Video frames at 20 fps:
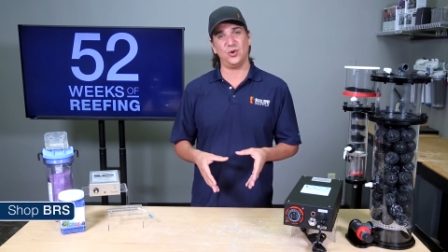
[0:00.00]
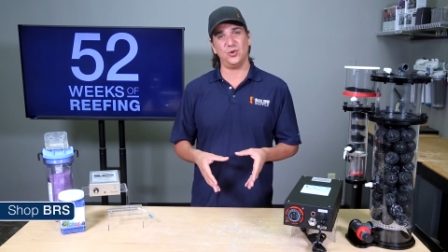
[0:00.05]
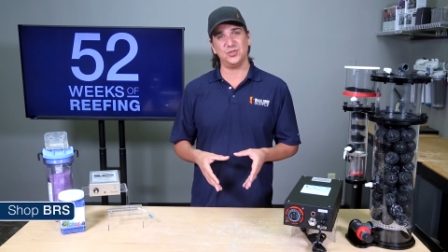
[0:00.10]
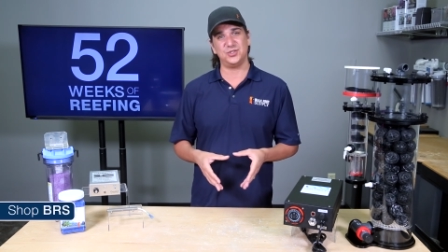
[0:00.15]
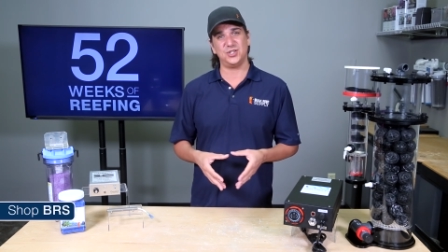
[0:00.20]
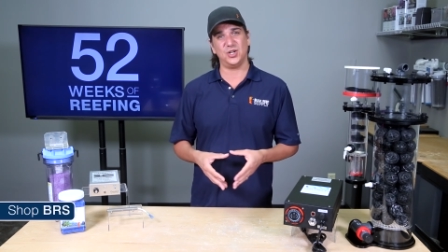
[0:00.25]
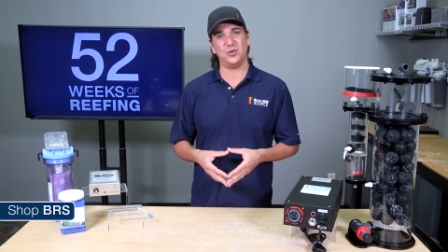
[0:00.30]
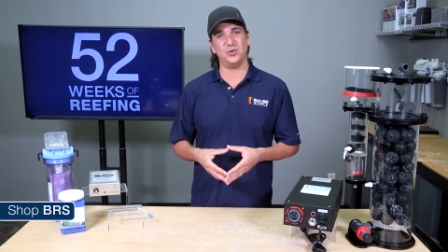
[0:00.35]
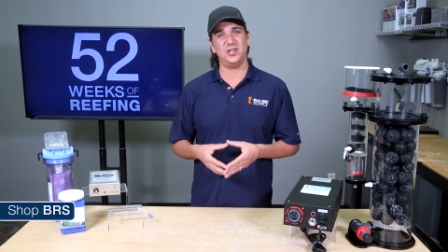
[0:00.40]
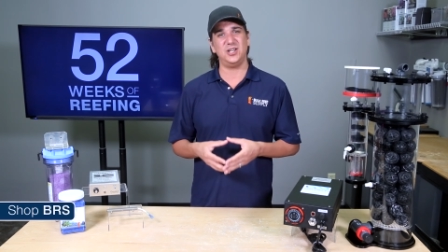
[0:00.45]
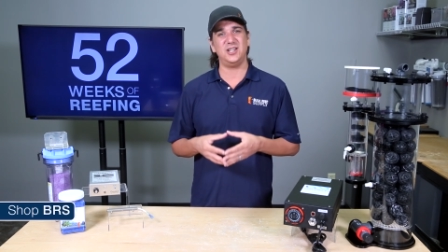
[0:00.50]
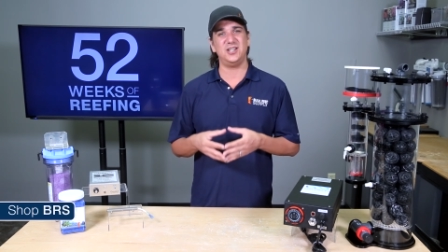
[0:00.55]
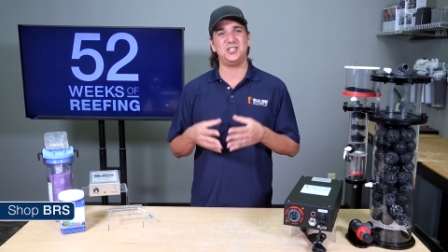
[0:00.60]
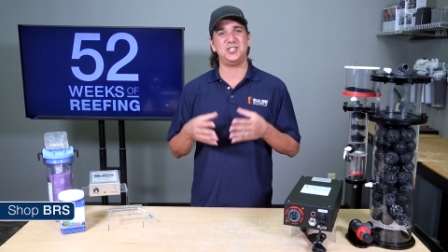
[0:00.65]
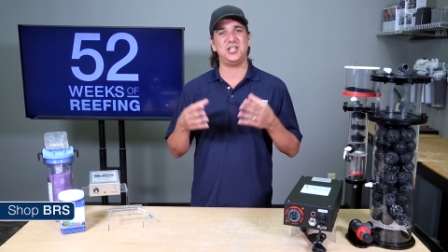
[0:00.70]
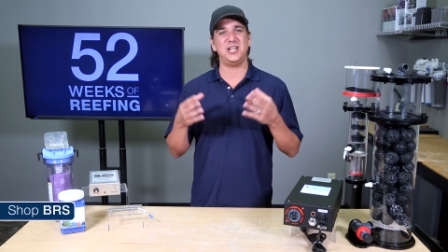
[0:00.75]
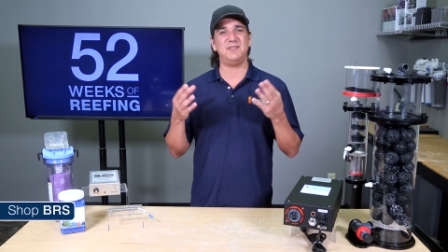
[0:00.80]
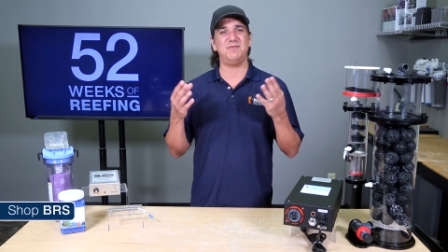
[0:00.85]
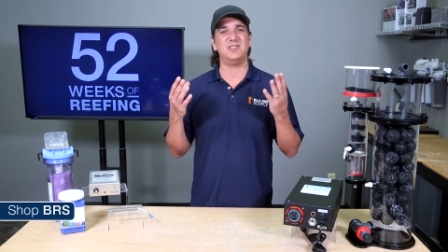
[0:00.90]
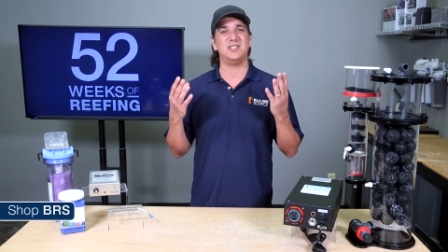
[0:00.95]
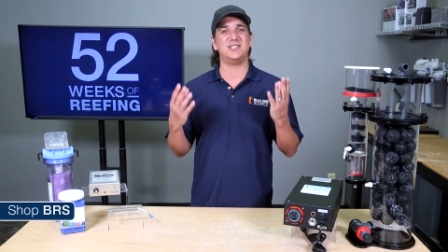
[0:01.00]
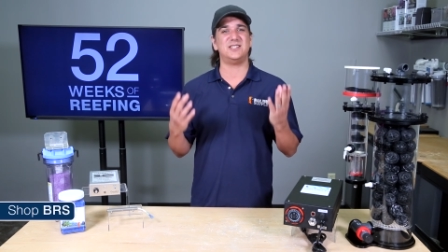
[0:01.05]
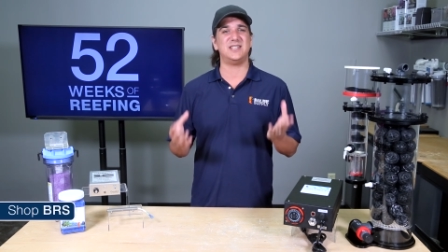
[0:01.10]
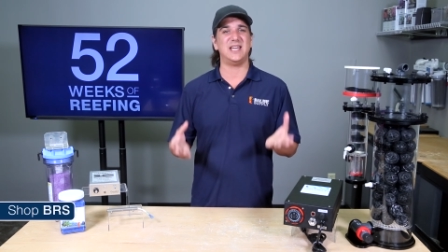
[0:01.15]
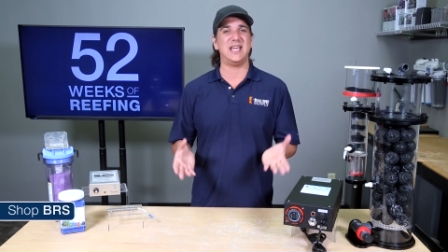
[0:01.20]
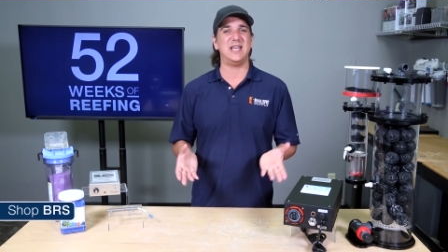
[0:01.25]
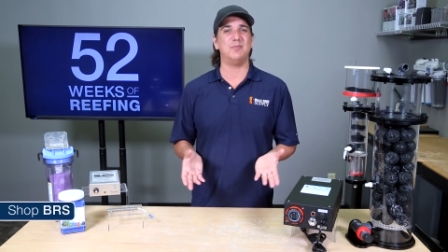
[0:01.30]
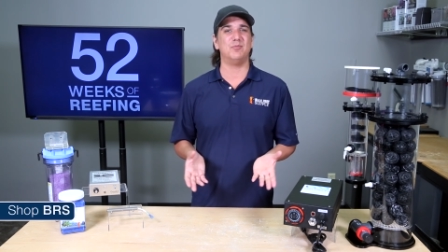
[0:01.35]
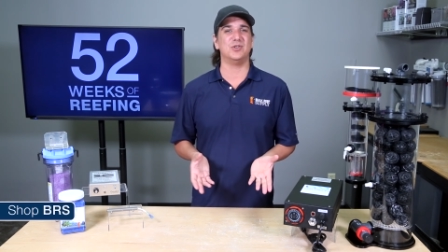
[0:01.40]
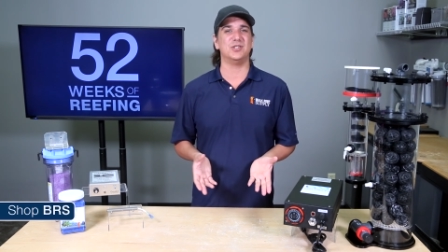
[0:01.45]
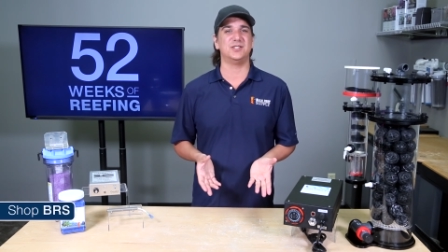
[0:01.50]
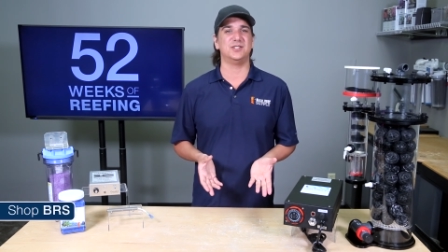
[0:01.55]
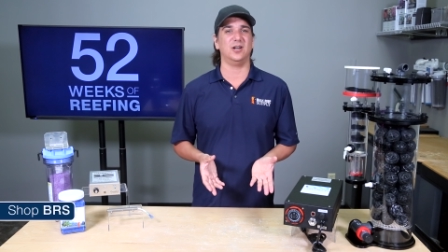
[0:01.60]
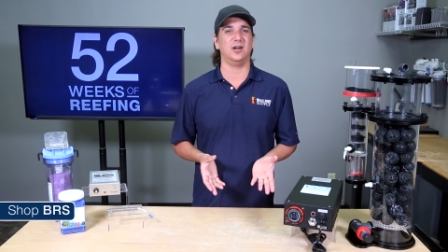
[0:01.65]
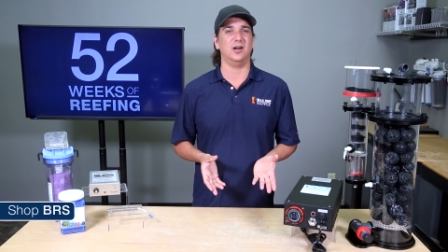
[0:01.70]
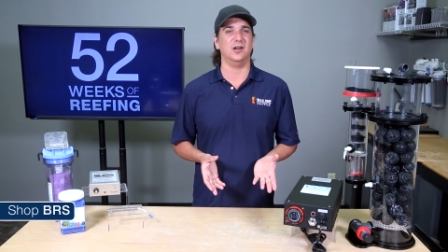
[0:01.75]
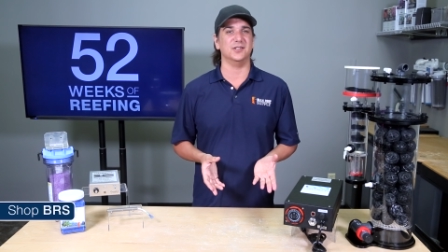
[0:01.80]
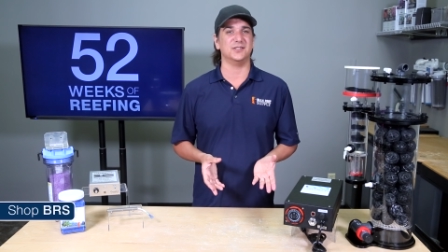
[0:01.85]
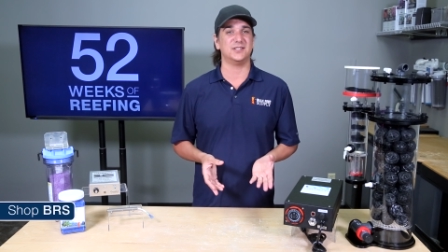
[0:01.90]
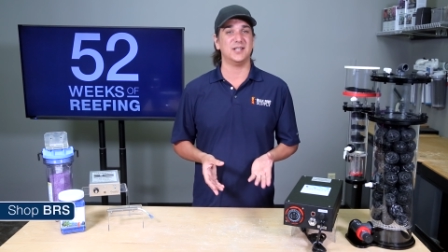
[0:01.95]
ozone and achieve the same
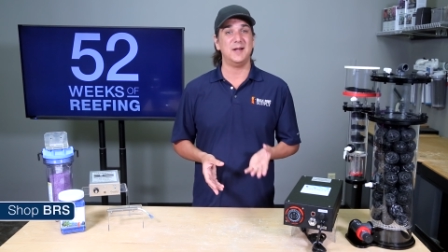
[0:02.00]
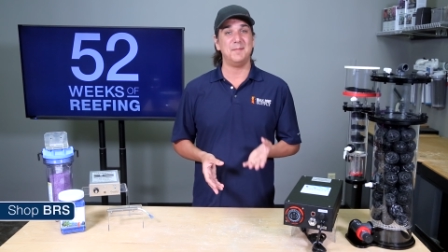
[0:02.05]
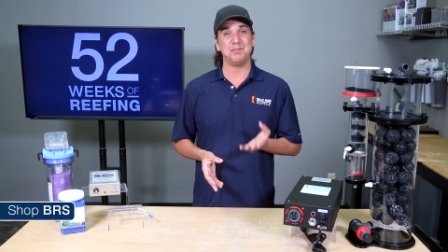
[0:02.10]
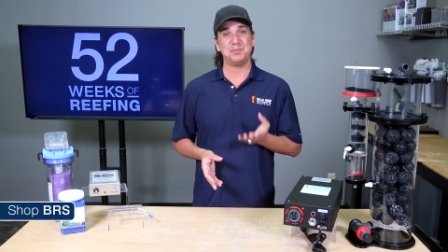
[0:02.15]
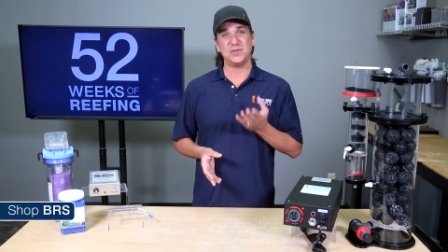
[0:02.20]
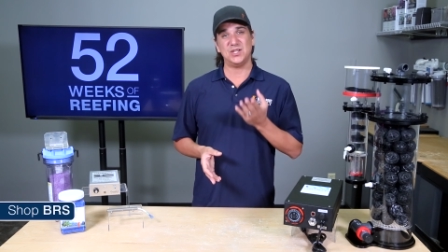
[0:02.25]
results.